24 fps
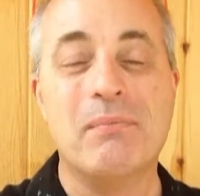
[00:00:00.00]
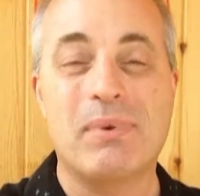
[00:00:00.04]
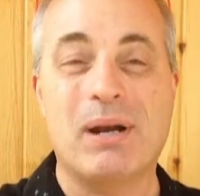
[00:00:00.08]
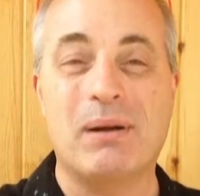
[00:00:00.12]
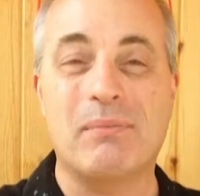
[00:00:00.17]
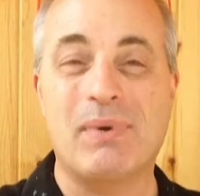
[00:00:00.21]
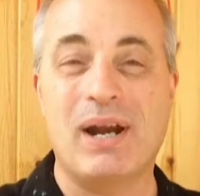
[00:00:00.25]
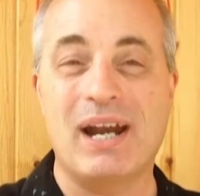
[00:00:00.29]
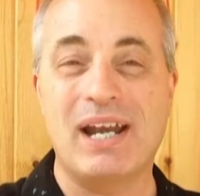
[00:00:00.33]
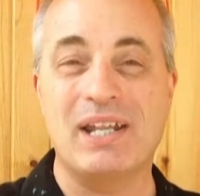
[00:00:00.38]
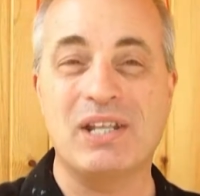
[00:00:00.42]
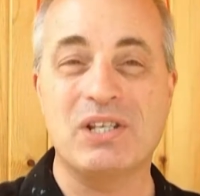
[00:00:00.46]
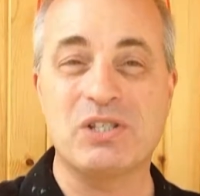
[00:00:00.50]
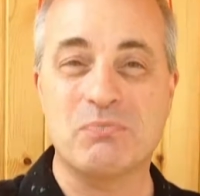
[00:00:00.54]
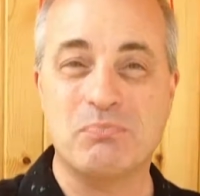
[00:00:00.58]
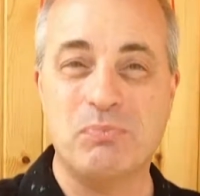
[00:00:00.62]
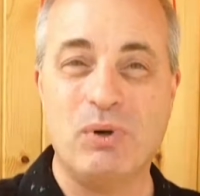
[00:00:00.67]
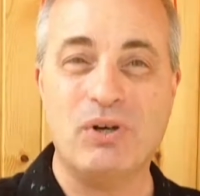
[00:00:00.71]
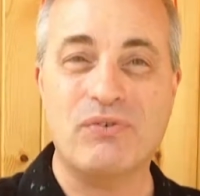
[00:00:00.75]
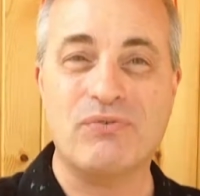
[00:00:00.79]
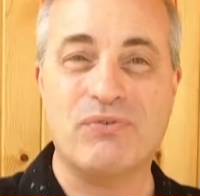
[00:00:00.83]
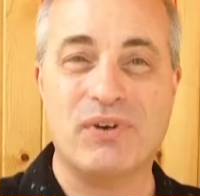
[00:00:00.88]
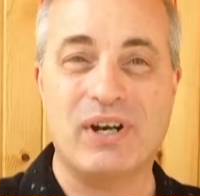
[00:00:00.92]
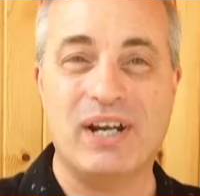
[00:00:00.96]
But I'm writing this
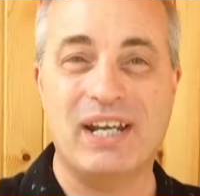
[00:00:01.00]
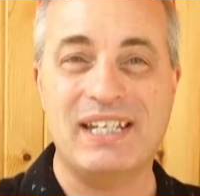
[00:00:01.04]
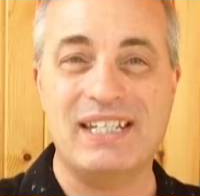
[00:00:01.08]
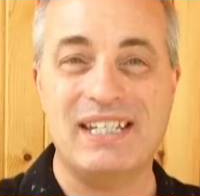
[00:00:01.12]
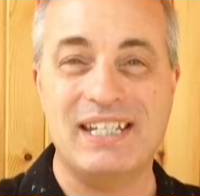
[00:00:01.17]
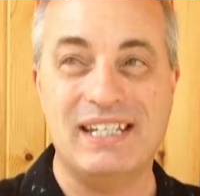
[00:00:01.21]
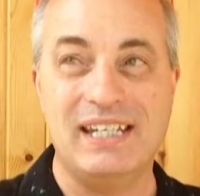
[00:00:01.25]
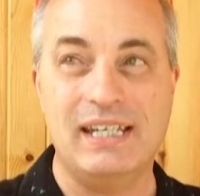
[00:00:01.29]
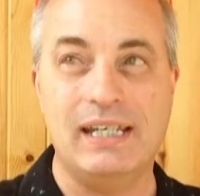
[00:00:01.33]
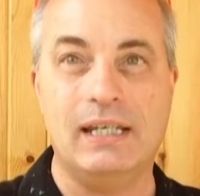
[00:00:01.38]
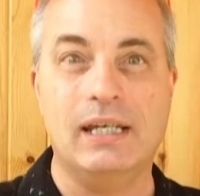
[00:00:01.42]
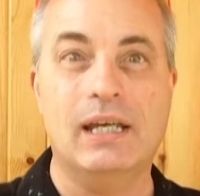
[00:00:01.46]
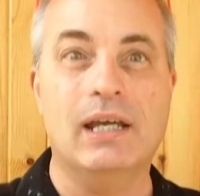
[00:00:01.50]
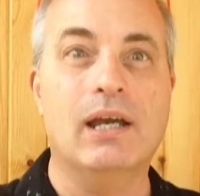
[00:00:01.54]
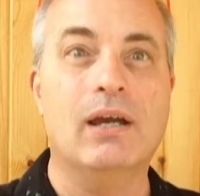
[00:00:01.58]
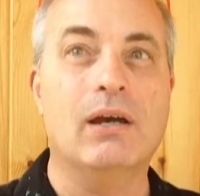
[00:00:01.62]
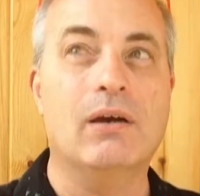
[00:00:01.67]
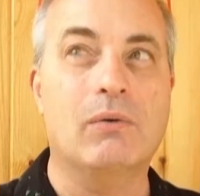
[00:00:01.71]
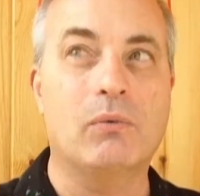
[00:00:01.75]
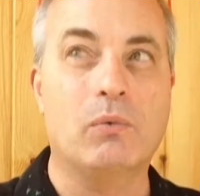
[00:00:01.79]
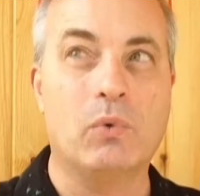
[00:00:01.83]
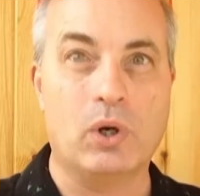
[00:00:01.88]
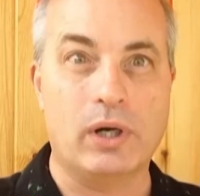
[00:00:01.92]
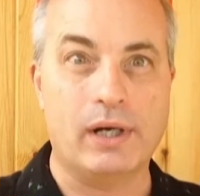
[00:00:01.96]
book for ATD.
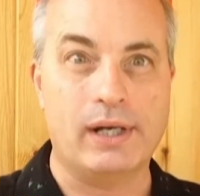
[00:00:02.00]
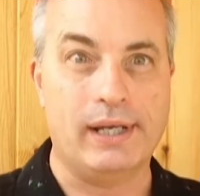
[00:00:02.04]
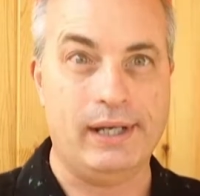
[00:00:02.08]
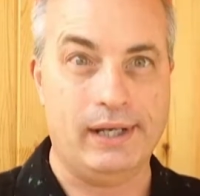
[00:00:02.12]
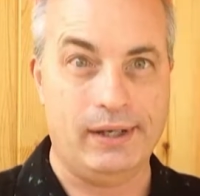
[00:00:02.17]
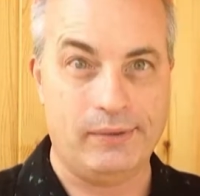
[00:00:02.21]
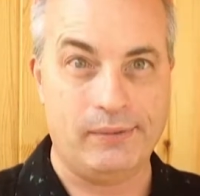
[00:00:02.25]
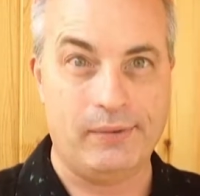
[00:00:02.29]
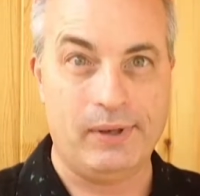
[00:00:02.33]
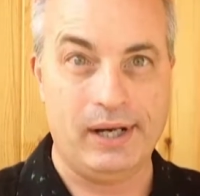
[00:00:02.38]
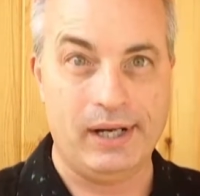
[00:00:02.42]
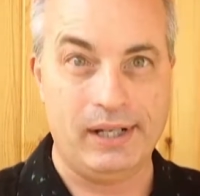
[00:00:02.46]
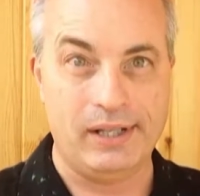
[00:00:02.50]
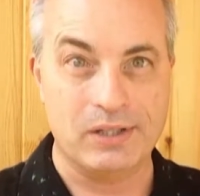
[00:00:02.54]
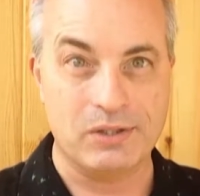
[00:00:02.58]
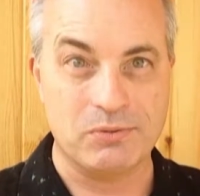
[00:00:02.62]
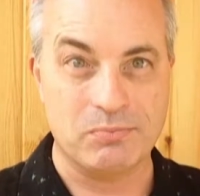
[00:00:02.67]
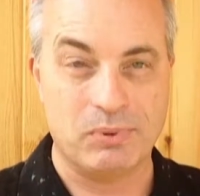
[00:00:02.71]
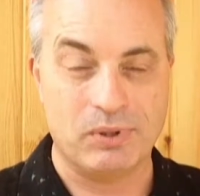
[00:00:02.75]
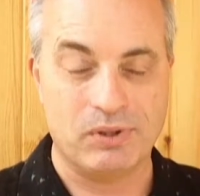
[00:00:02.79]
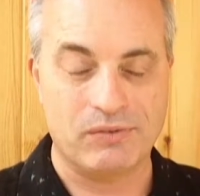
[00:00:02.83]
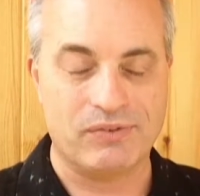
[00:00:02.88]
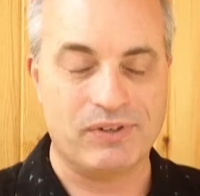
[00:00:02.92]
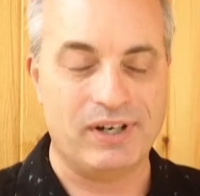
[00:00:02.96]
Working on writing
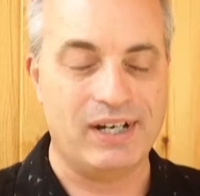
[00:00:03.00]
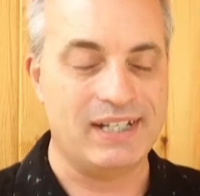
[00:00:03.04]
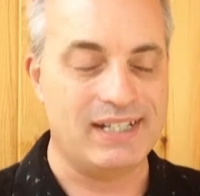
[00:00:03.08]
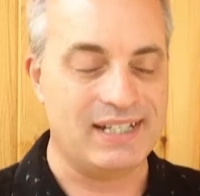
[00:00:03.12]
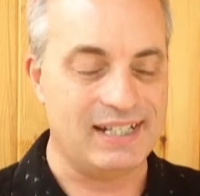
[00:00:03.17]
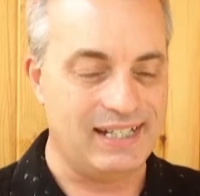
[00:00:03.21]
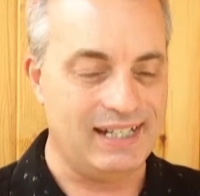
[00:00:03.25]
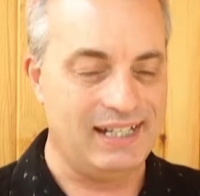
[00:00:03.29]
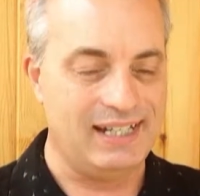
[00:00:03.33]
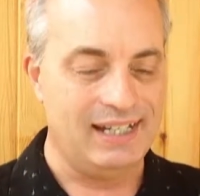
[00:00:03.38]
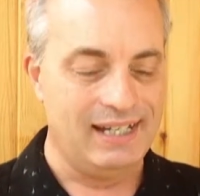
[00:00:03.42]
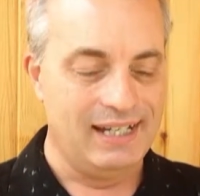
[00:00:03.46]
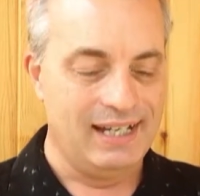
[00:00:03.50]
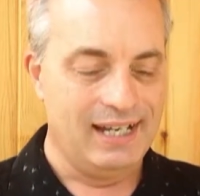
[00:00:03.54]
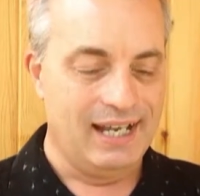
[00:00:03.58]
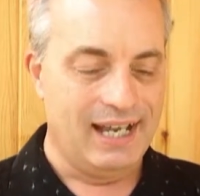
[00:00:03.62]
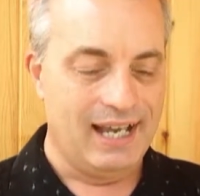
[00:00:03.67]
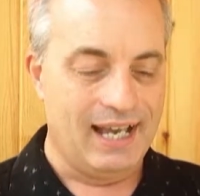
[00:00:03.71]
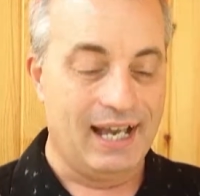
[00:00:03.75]
this book for ATD.